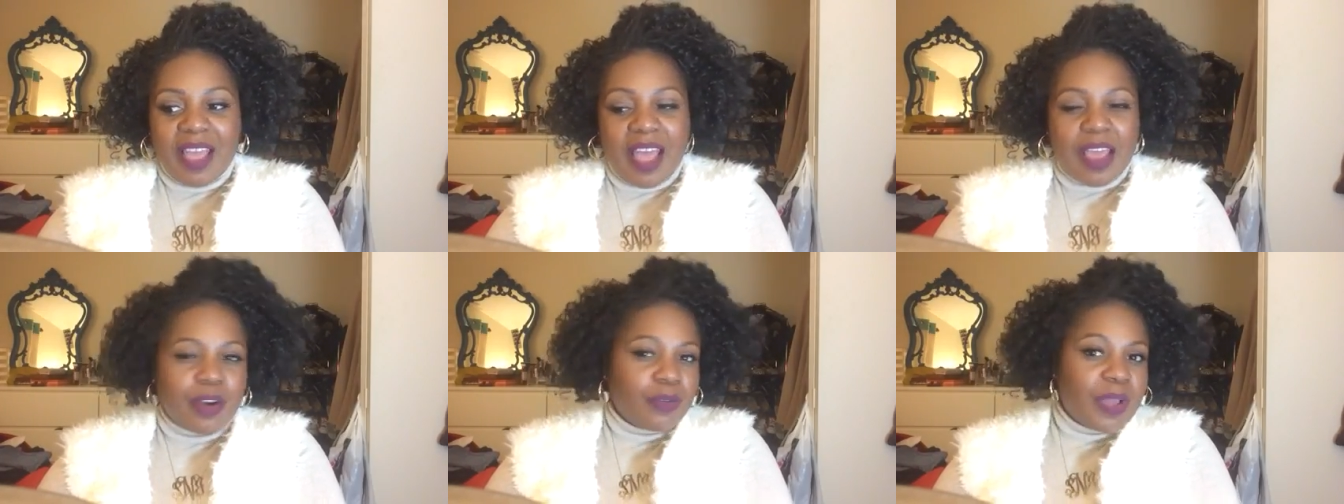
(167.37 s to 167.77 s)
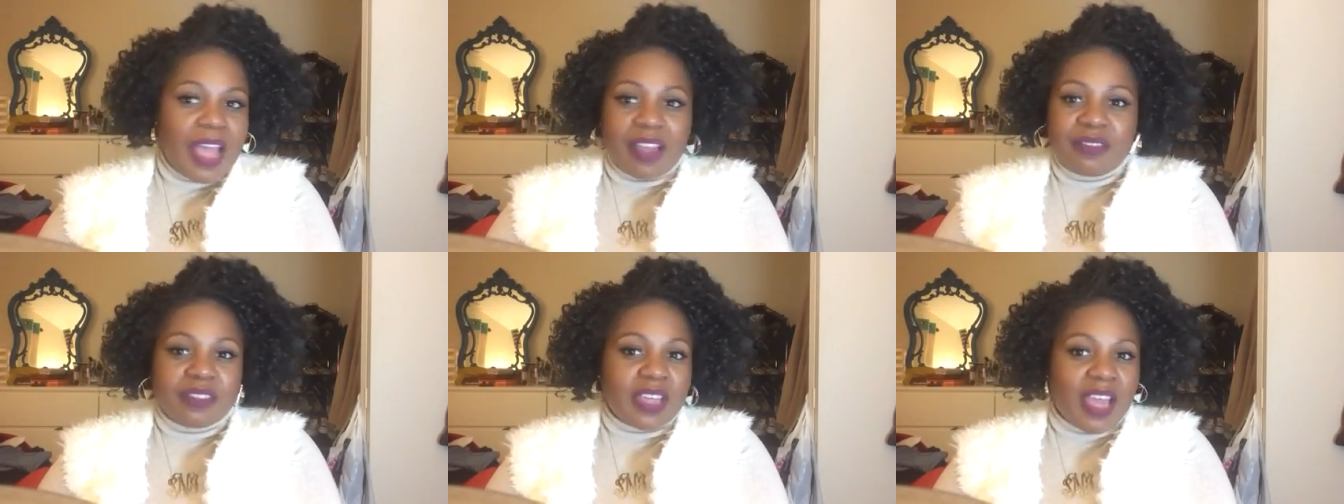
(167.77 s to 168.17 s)
I don't
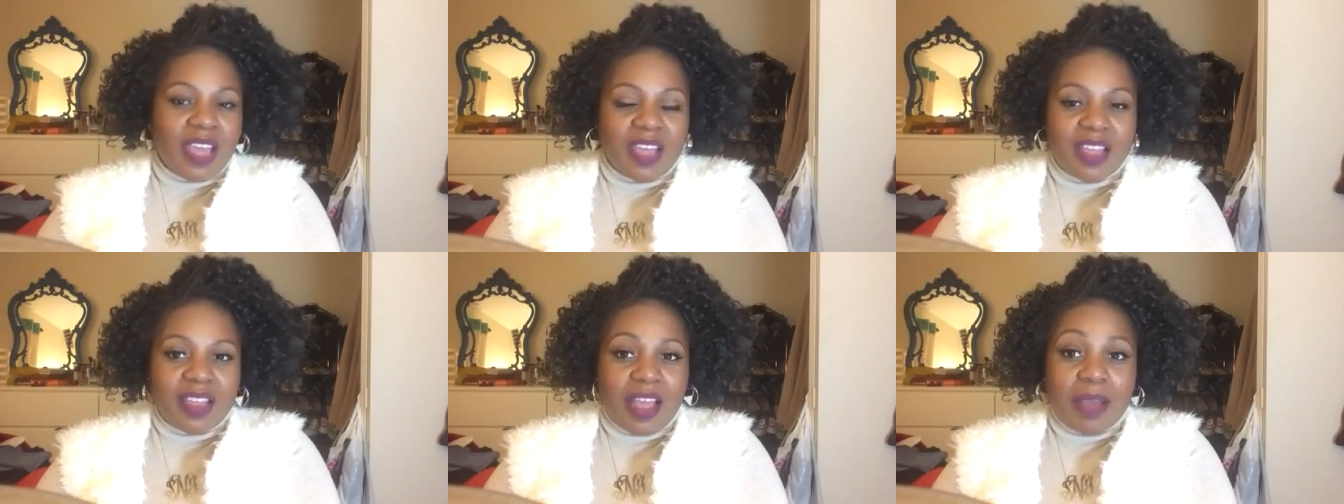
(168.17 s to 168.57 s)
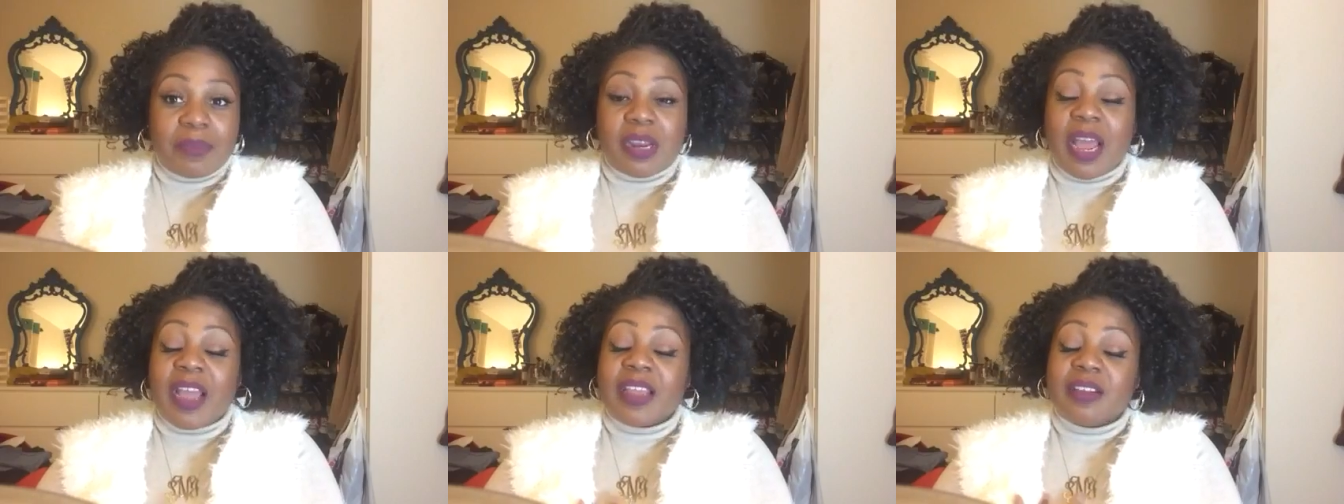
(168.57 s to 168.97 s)
have that. I
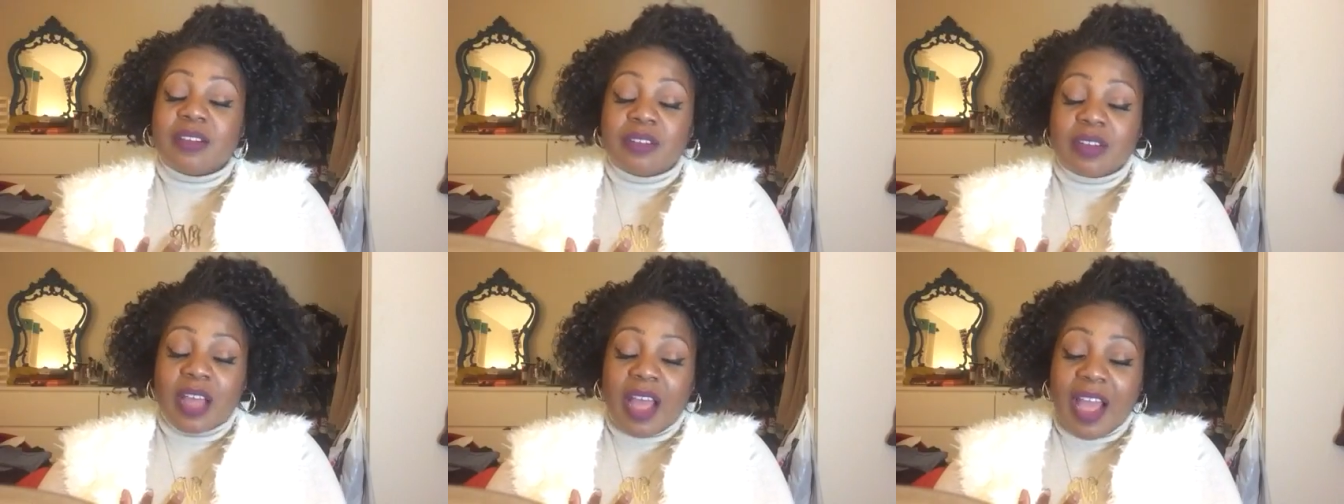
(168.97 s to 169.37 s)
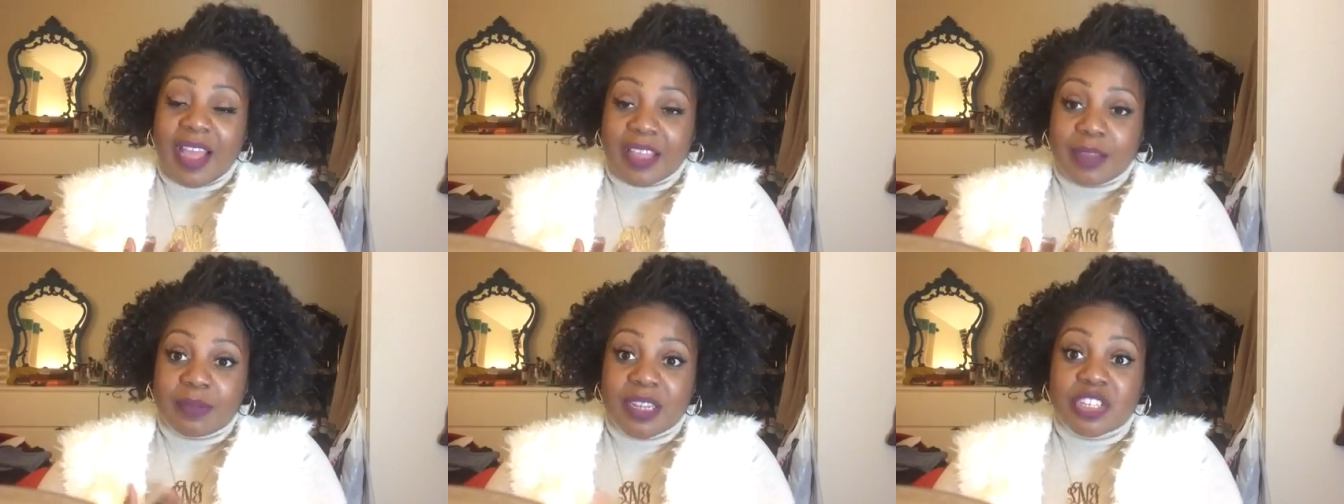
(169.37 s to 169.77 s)
mean, I
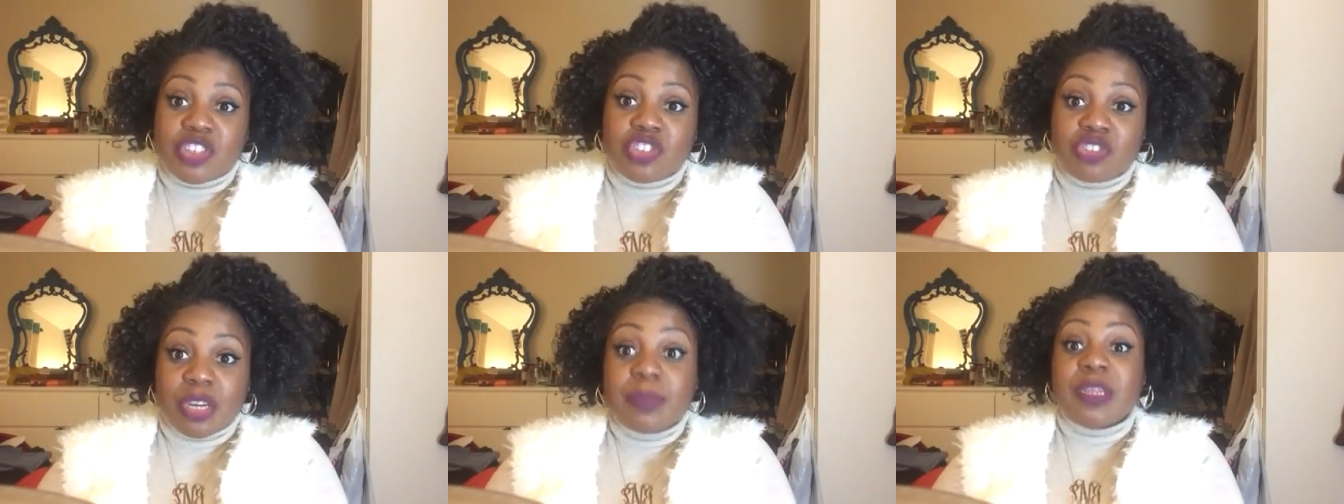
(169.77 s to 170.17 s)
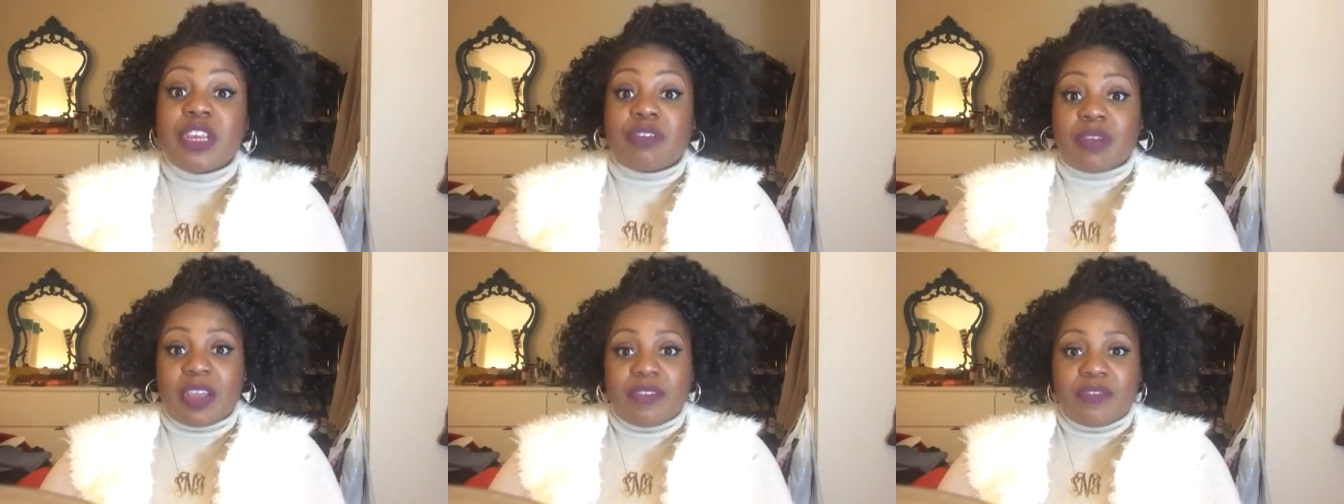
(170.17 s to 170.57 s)
I am
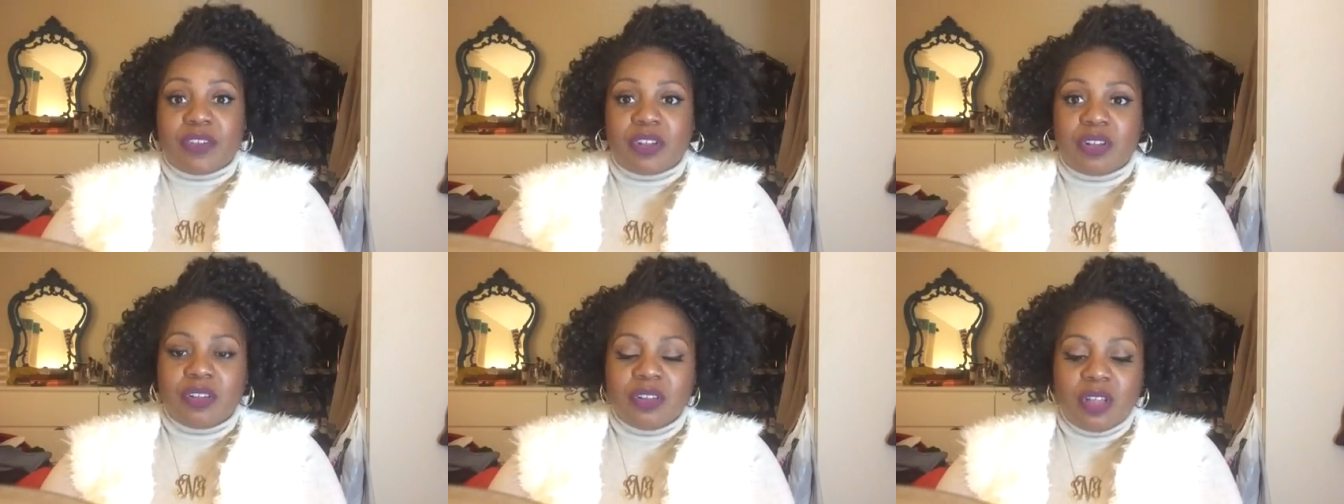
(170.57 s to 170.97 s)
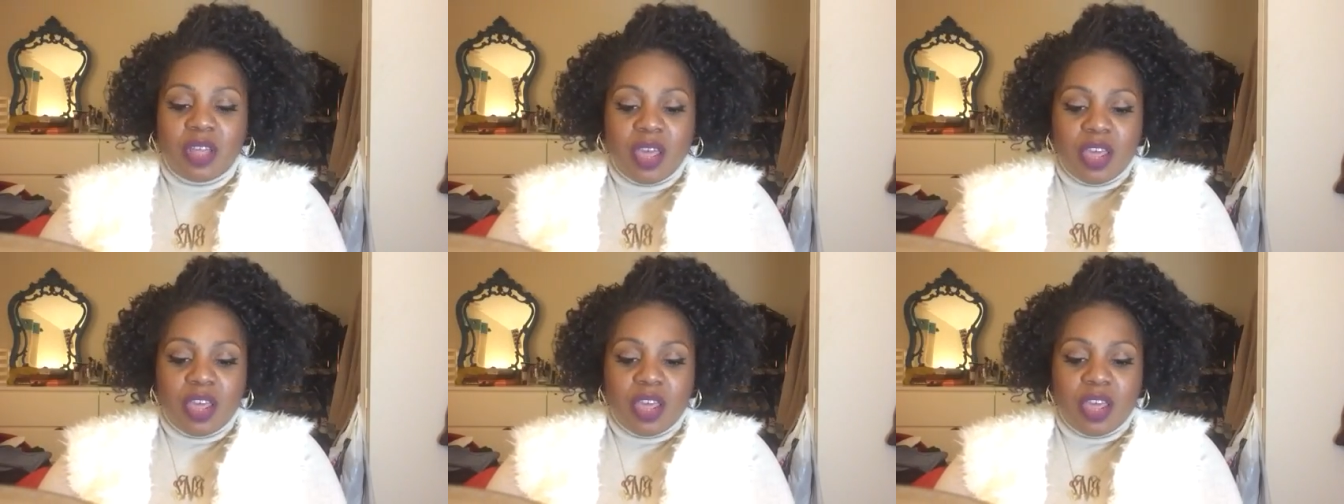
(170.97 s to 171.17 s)
extremely grateful.